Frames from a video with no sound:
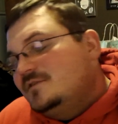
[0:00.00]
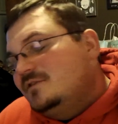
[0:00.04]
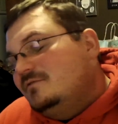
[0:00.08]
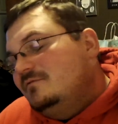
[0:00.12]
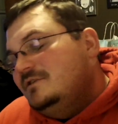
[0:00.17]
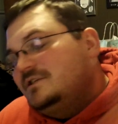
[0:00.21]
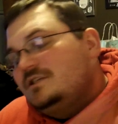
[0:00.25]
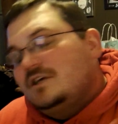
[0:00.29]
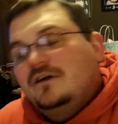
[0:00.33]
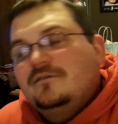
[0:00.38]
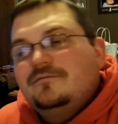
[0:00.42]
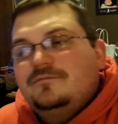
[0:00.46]

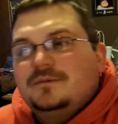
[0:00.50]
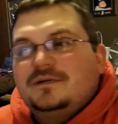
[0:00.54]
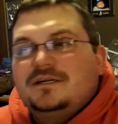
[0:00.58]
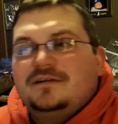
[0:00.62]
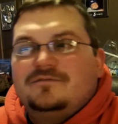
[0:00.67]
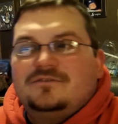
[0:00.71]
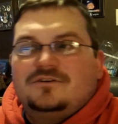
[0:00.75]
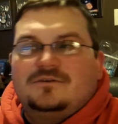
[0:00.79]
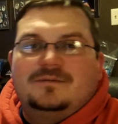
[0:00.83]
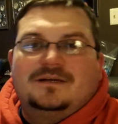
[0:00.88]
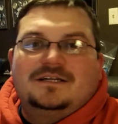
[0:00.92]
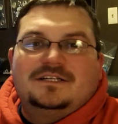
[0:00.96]
Return from a
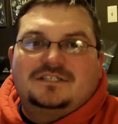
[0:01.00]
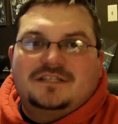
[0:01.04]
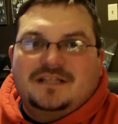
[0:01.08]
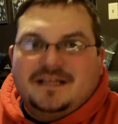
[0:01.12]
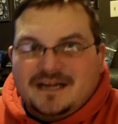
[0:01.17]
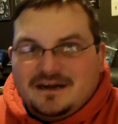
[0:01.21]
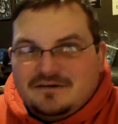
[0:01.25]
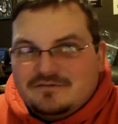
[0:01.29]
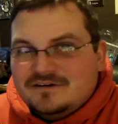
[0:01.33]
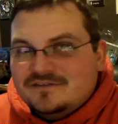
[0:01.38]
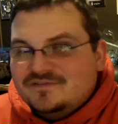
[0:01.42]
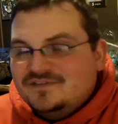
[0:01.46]
Different Dimension.
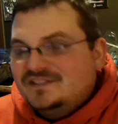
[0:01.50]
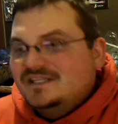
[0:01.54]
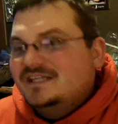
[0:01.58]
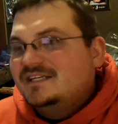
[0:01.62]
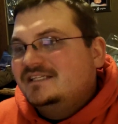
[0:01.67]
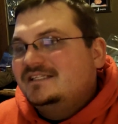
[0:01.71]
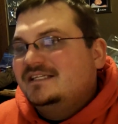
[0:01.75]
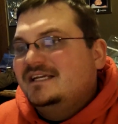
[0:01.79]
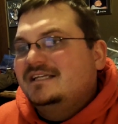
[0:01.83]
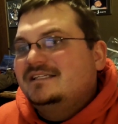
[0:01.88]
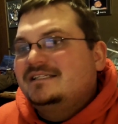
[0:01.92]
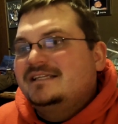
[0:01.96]
They got rid of
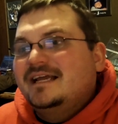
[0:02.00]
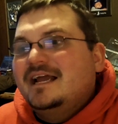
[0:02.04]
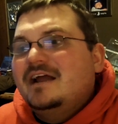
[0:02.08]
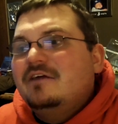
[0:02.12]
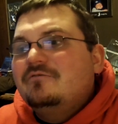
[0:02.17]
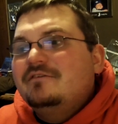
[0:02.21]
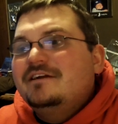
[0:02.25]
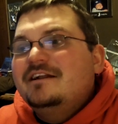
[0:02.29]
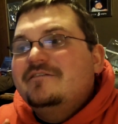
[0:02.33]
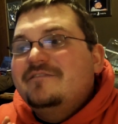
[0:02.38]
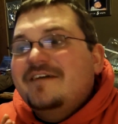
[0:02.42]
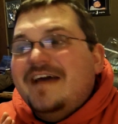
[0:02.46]
Sixth Sense. They
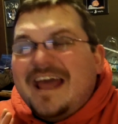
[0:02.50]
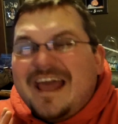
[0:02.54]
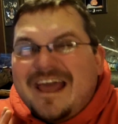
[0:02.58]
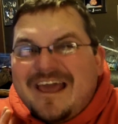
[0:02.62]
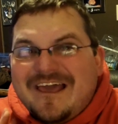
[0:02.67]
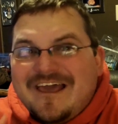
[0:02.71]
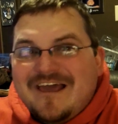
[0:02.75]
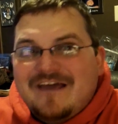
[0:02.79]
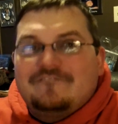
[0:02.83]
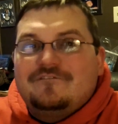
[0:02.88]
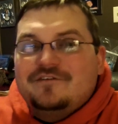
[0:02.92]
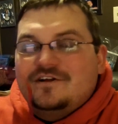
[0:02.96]
got rid of
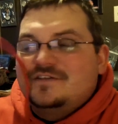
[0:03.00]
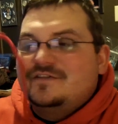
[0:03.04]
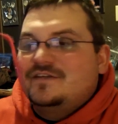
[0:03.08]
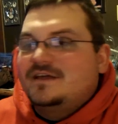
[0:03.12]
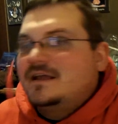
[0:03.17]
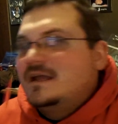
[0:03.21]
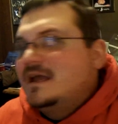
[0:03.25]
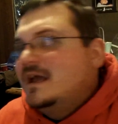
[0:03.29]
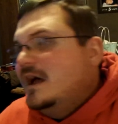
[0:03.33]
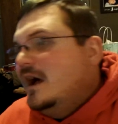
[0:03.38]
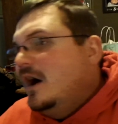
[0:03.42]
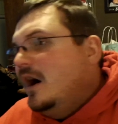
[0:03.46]

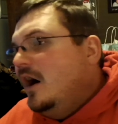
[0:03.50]
everything.